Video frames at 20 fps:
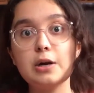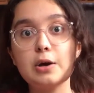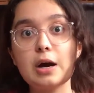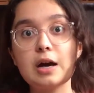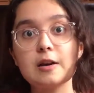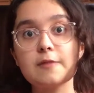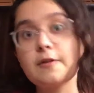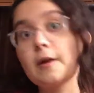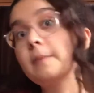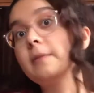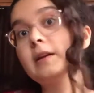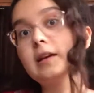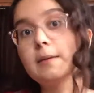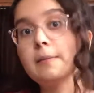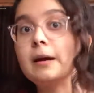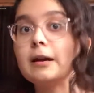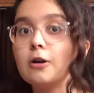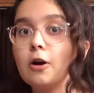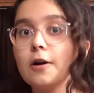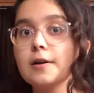out of it, I'm gonna get
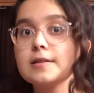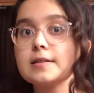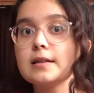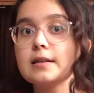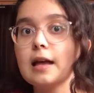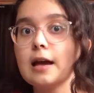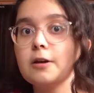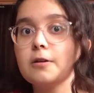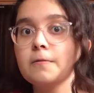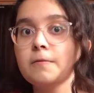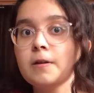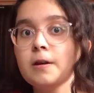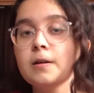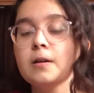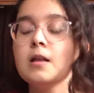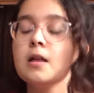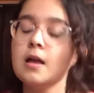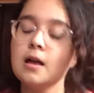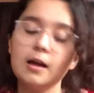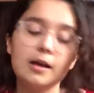my content out of it,
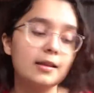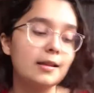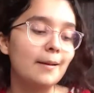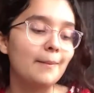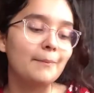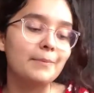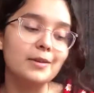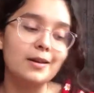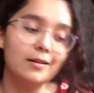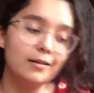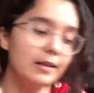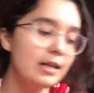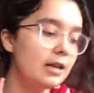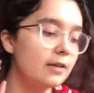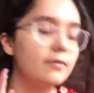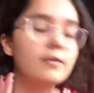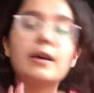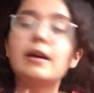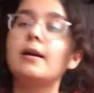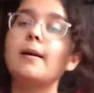and I'm gonna
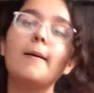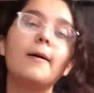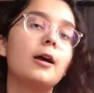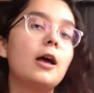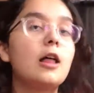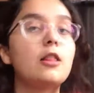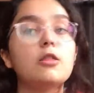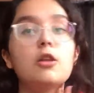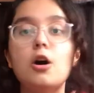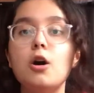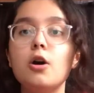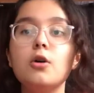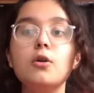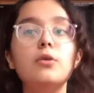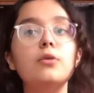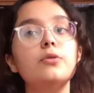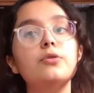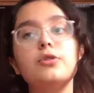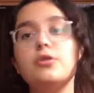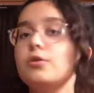leave. Like,
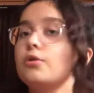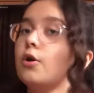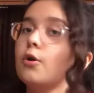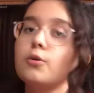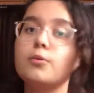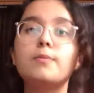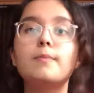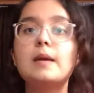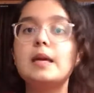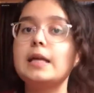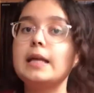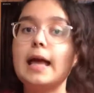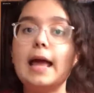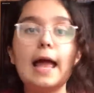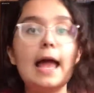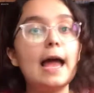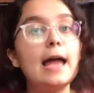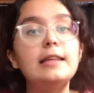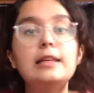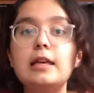hello, you don't mean
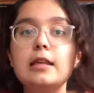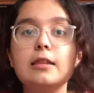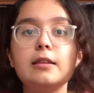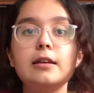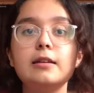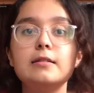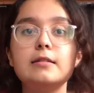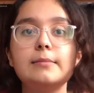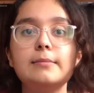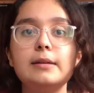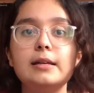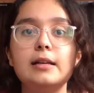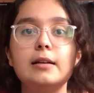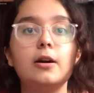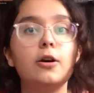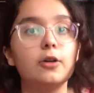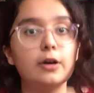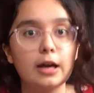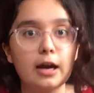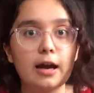anything to me,
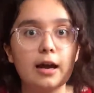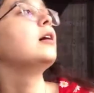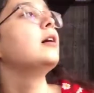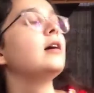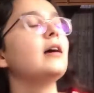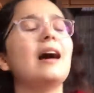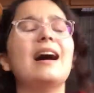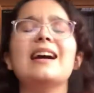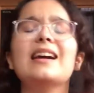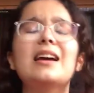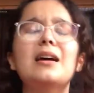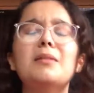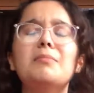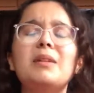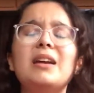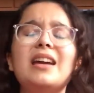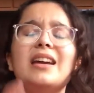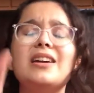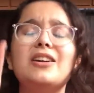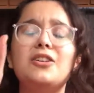okay? I am
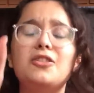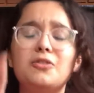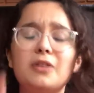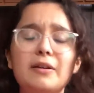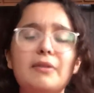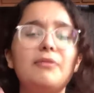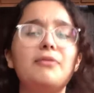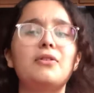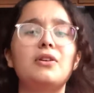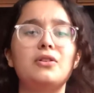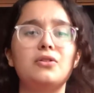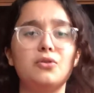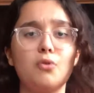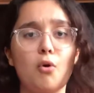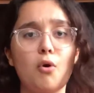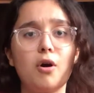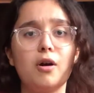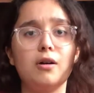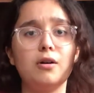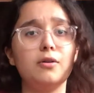a
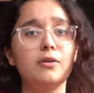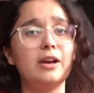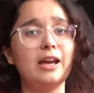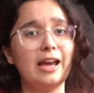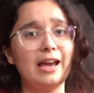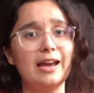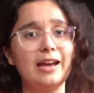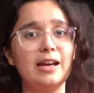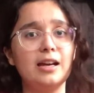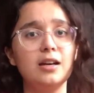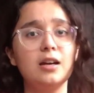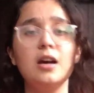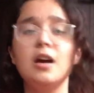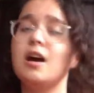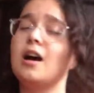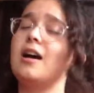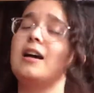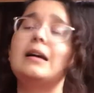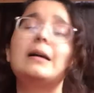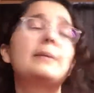Gryffindor, okay?
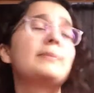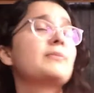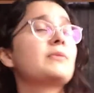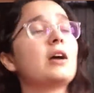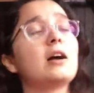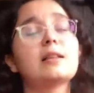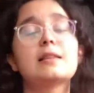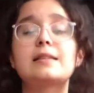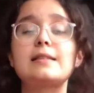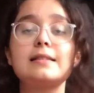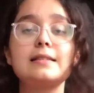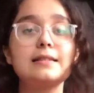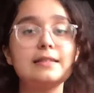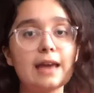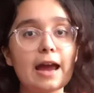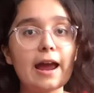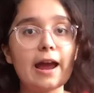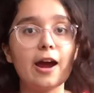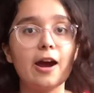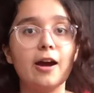I am not
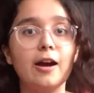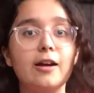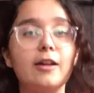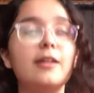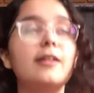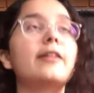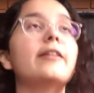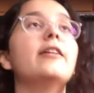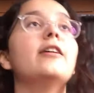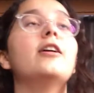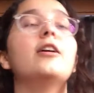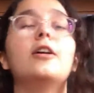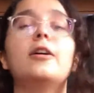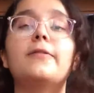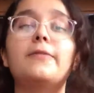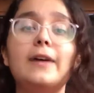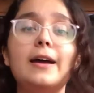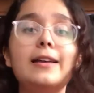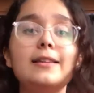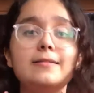scared of
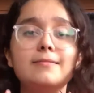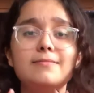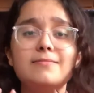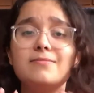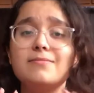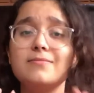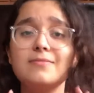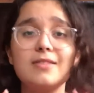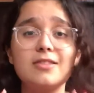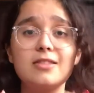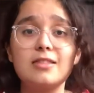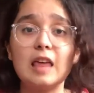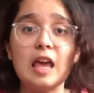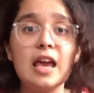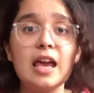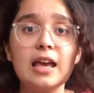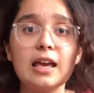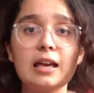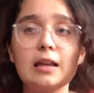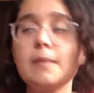a
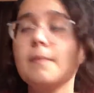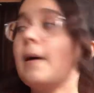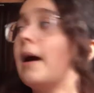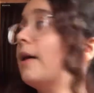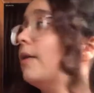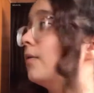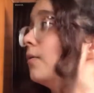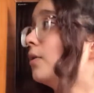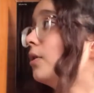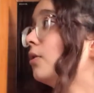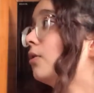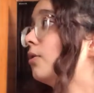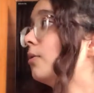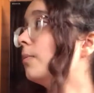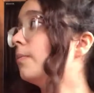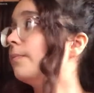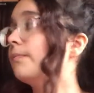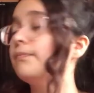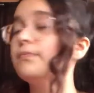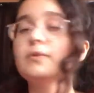thing in my room.
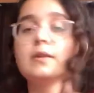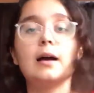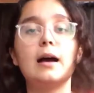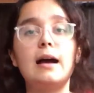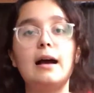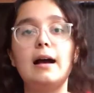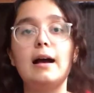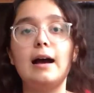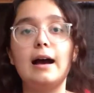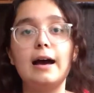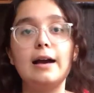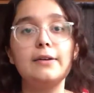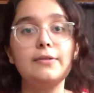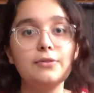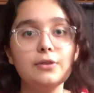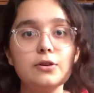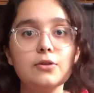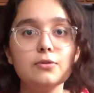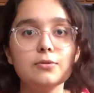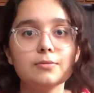I
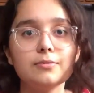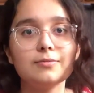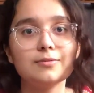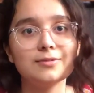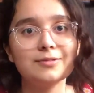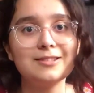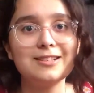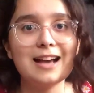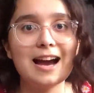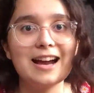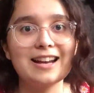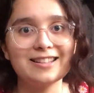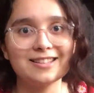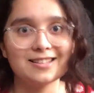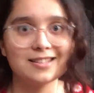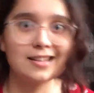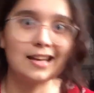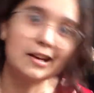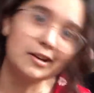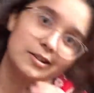feel kind of scared